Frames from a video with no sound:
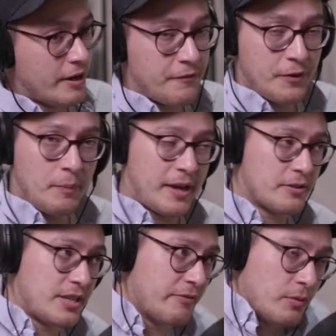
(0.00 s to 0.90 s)

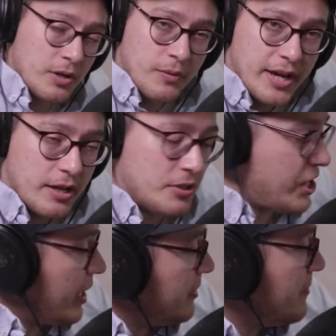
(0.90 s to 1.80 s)
Filmmaker's giving one away. Go
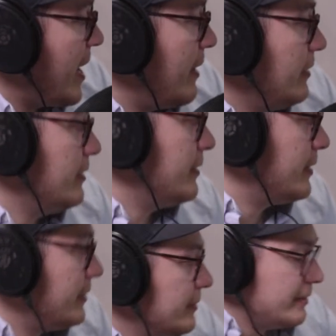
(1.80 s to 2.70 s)
check him out.
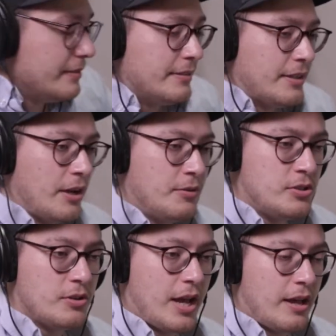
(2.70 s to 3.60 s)
Go
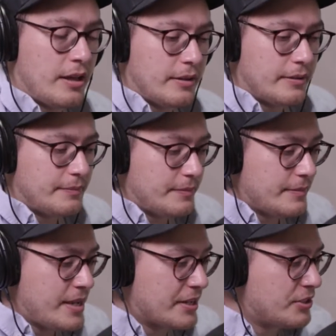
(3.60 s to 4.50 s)
do.
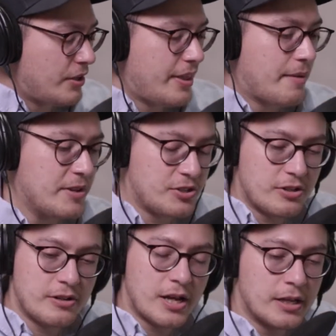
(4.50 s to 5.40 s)
Yeah, I saw that. Make
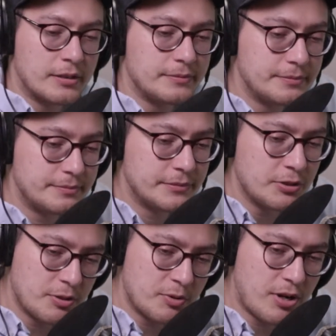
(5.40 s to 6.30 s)
sure go
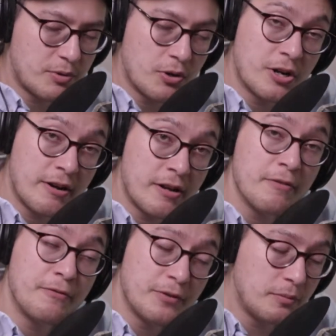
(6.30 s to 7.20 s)
subscribe to Ordinary
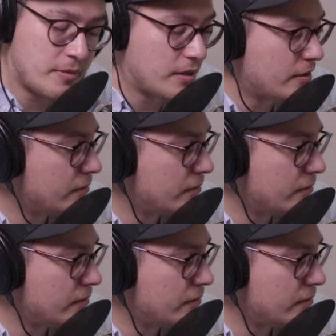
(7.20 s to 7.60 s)
Filmmaker.